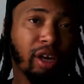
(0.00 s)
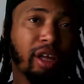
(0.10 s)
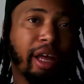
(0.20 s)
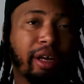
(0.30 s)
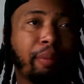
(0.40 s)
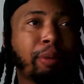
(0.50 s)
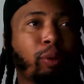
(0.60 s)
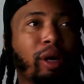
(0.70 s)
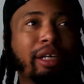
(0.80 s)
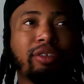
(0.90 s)
like other people,
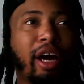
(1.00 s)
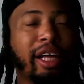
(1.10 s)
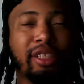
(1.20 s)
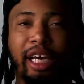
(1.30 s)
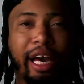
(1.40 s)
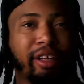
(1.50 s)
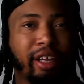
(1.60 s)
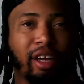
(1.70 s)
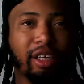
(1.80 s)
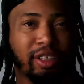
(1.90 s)
well, I don't know how to calculate
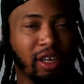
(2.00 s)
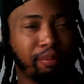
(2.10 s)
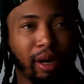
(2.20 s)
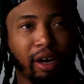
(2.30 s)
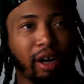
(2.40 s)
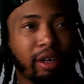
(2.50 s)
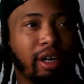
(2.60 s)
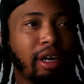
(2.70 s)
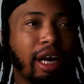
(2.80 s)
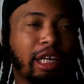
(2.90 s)
all that stuff by heart.
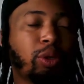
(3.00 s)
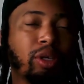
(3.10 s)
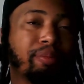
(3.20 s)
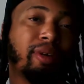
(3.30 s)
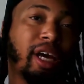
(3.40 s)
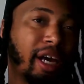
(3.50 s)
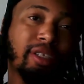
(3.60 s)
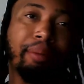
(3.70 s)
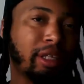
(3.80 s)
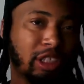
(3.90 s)
I said, look, guys,
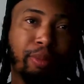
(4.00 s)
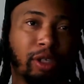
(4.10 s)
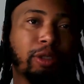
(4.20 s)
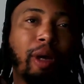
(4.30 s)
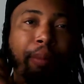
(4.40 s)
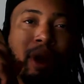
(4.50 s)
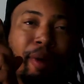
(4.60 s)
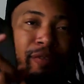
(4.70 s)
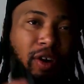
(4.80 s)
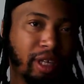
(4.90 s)
I'm not the smartest. That's why I brought
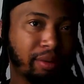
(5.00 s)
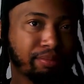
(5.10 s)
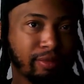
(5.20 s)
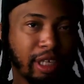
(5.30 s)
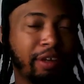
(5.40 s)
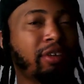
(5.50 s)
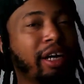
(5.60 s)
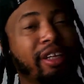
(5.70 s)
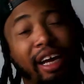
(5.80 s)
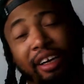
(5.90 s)
my phone out. Even though
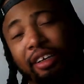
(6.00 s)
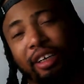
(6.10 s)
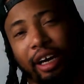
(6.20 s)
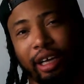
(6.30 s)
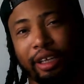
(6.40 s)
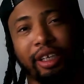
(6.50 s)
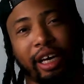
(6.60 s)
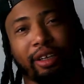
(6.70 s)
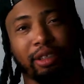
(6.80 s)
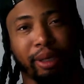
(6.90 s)
I did
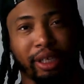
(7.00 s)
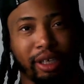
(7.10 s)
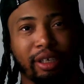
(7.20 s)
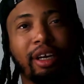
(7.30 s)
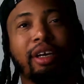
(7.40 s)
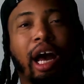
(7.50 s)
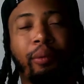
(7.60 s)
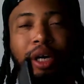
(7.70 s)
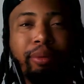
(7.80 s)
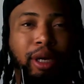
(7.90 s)
calculate in my head, I
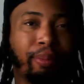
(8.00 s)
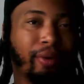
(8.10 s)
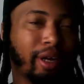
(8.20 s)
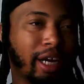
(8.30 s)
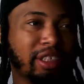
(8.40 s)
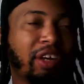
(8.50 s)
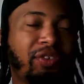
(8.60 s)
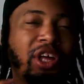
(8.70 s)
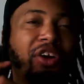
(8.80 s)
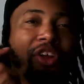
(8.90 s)
wanted to make a point, guys. If
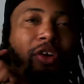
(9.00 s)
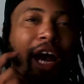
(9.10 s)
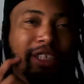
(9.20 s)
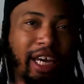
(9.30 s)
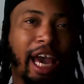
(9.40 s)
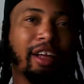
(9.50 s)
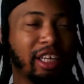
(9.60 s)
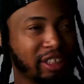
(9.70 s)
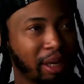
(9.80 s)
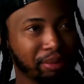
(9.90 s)
you don't know how to calculate
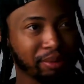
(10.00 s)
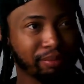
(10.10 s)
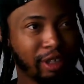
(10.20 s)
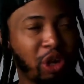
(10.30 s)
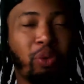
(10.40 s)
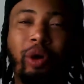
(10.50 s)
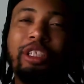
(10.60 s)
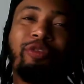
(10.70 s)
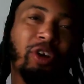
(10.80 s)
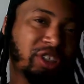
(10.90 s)
something, what's
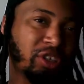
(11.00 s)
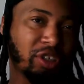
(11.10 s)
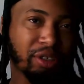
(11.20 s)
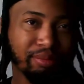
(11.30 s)
the first thing you do?